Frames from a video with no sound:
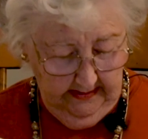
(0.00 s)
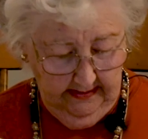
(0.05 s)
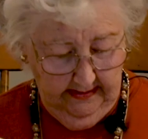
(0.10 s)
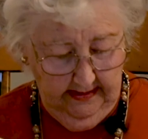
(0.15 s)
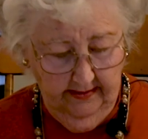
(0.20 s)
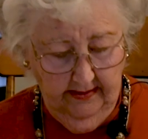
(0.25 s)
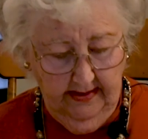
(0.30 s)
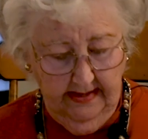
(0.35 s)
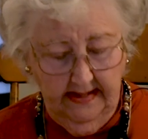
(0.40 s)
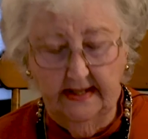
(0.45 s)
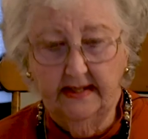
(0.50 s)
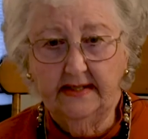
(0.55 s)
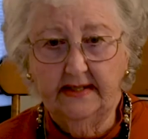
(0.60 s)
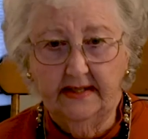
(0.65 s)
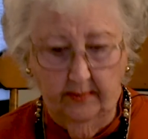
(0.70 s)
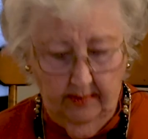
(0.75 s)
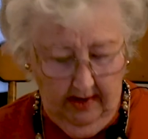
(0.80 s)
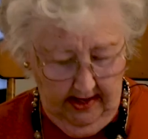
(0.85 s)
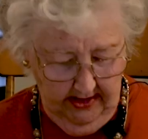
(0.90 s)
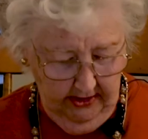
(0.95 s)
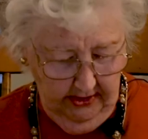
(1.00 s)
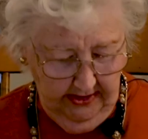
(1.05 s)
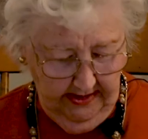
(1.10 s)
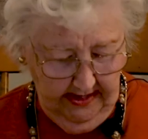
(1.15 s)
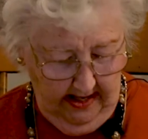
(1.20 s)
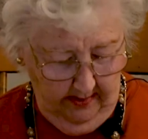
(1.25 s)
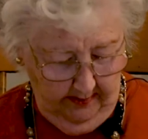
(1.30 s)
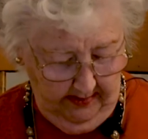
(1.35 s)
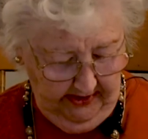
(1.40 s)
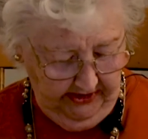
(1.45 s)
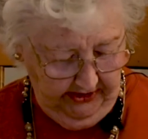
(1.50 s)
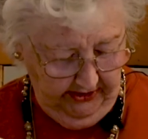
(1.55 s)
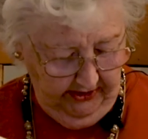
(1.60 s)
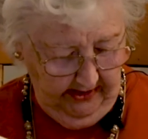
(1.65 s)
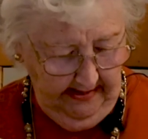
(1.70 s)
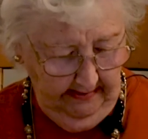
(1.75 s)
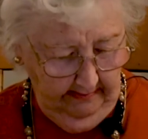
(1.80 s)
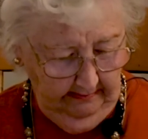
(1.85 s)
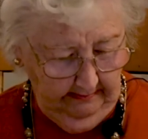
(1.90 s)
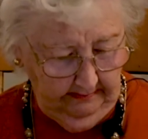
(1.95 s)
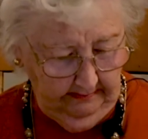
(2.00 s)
There it is, the Bayeux Tapestry.